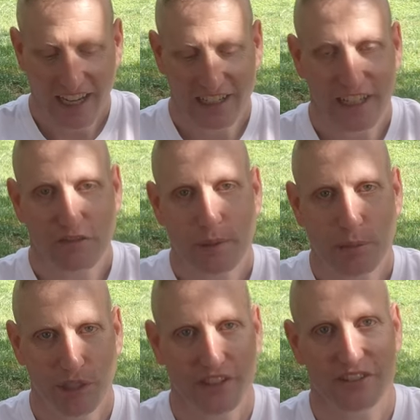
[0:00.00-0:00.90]
and give me
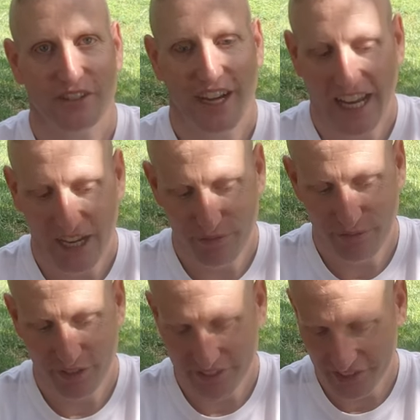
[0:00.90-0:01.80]
a blister
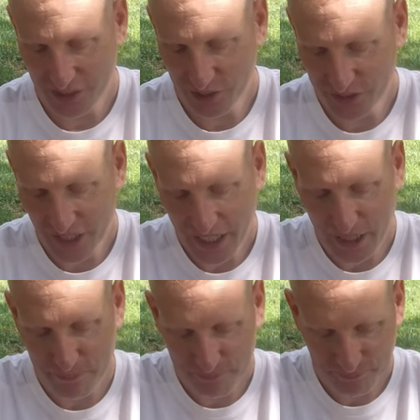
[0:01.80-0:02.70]
every single time.